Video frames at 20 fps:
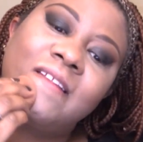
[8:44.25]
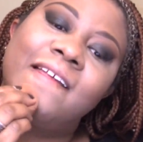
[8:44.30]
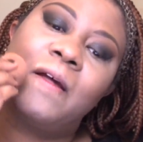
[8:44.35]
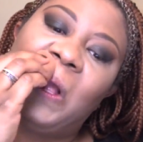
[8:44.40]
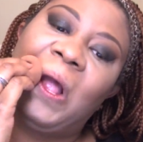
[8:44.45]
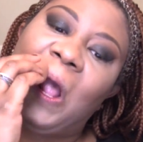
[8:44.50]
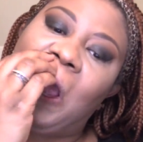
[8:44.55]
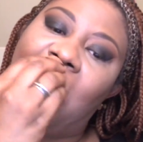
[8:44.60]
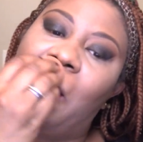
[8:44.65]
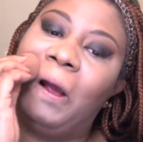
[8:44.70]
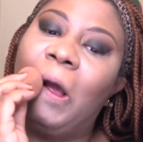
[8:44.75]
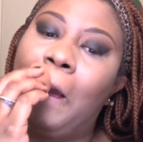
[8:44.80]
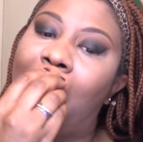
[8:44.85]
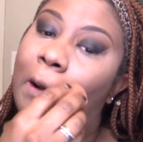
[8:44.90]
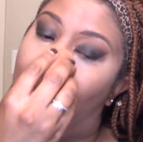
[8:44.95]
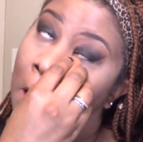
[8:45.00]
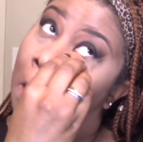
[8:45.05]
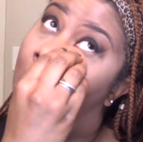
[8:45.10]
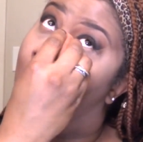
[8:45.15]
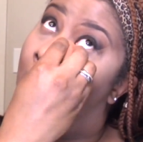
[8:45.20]
Don't be
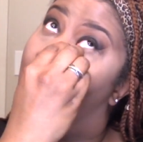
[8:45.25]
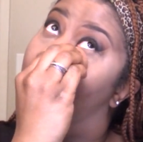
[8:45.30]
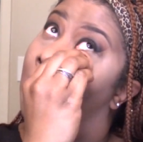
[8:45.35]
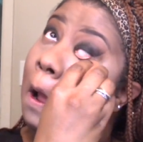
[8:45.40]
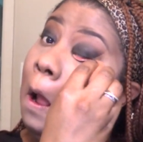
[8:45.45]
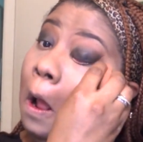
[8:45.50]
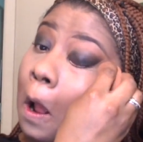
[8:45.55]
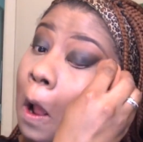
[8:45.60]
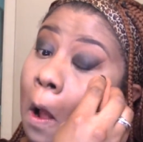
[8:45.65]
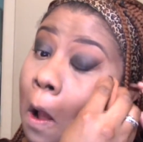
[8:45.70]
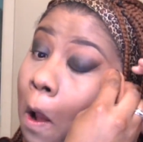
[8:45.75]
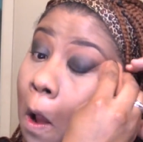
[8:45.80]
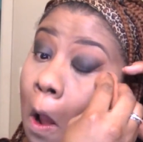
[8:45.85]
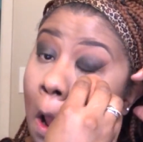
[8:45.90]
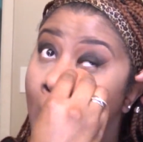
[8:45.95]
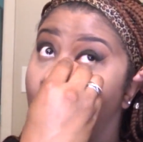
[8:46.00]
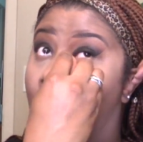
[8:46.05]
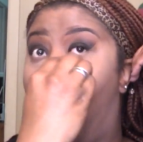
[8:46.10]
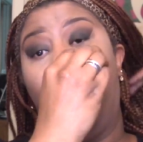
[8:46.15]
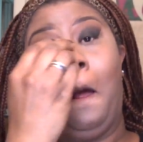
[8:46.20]
afraid if your
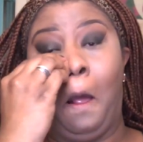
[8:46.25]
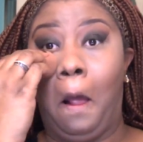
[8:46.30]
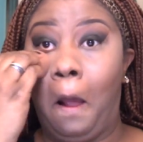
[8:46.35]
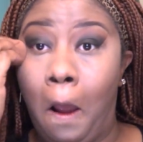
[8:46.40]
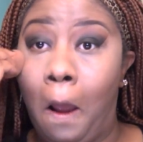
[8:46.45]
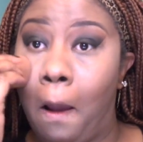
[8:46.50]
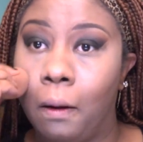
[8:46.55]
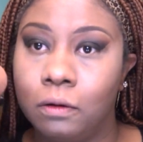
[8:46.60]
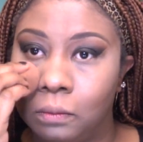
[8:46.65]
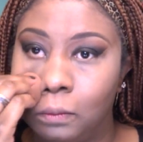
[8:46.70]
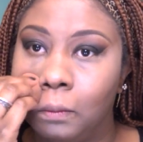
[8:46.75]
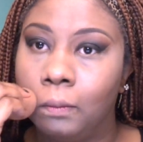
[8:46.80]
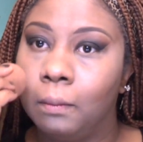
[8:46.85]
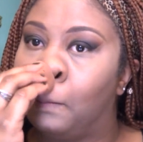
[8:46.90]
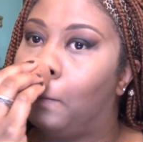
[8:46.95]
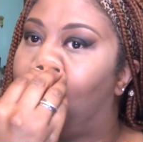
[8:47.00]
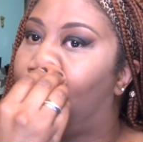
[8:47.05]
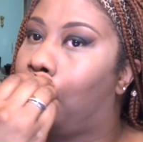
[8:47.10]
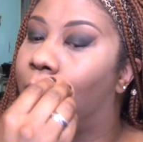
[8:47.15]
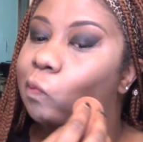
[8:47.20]
contouring and your
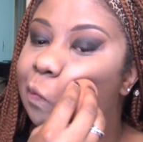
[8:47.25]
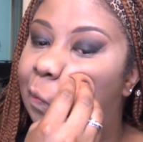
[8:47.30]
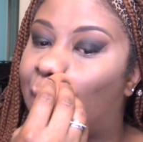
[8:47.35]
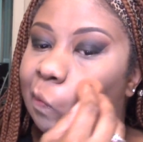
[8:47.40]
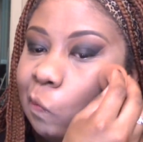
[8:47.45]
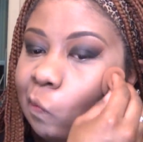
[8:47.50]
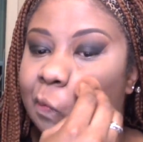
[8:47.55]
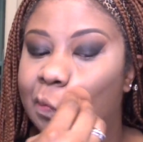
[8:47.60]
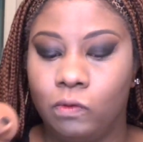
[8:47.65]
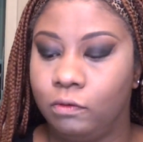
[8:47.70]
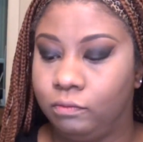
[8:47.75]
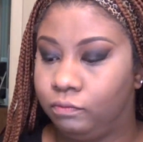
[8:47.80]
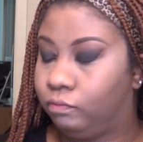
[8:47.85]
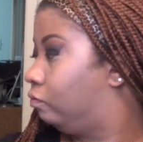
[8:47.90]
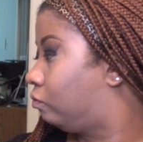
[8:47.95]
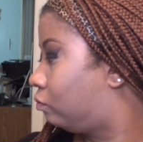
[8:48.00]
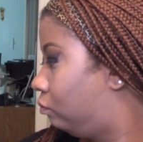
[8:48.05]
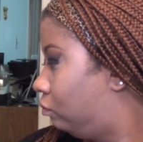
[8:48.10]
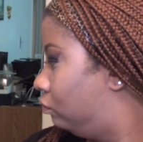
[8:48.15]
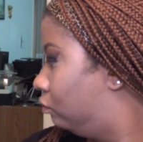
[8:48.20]
highlight starts to look
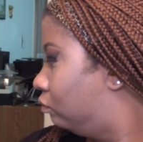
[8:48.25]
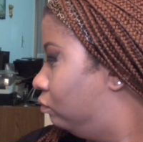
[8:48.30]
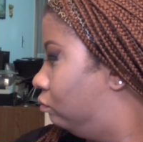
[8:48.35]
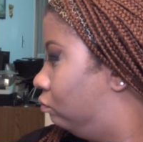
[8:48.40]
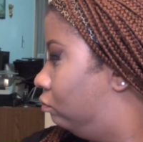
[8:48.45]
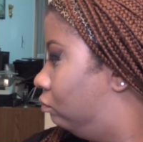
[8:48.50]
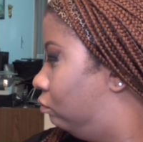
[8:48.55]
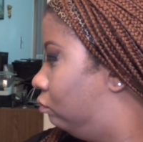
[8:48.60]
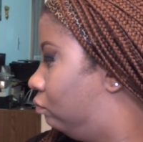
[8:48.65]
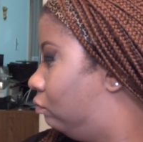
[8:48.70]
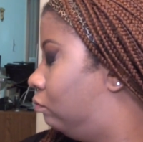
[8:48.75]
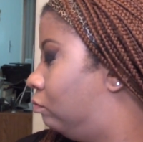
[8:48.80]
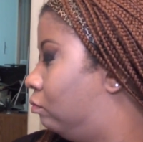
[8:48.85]
a little white.